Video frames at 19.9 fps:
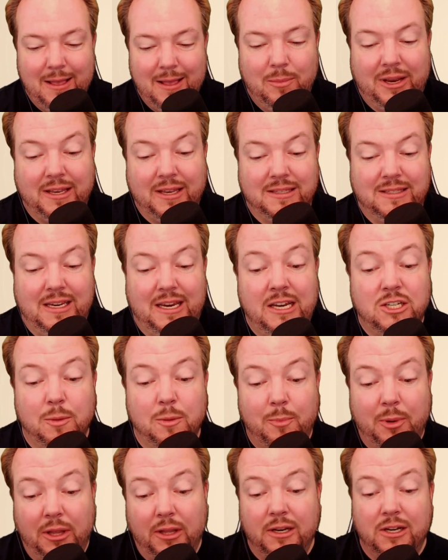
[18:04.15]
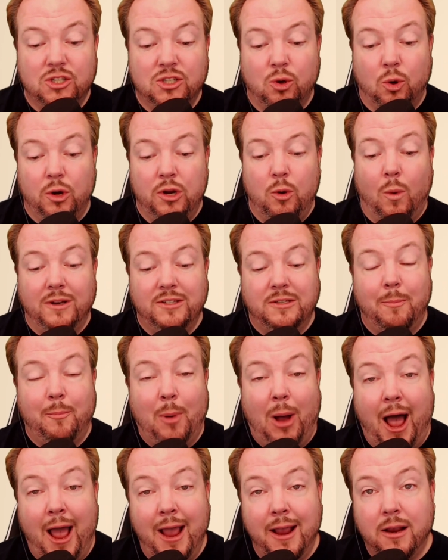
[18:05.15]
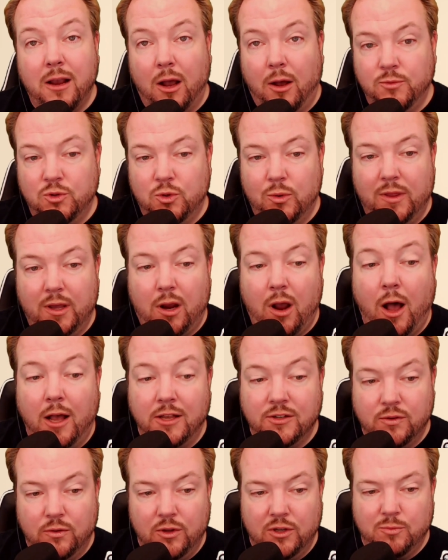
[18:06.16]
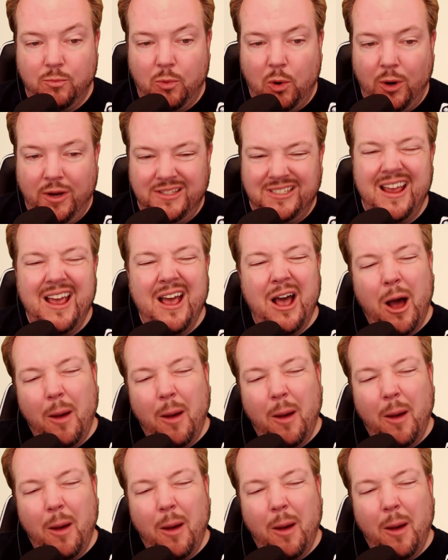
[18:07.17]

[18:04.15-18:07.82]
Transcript: because each ability score you want to buy comes with a cost for those points.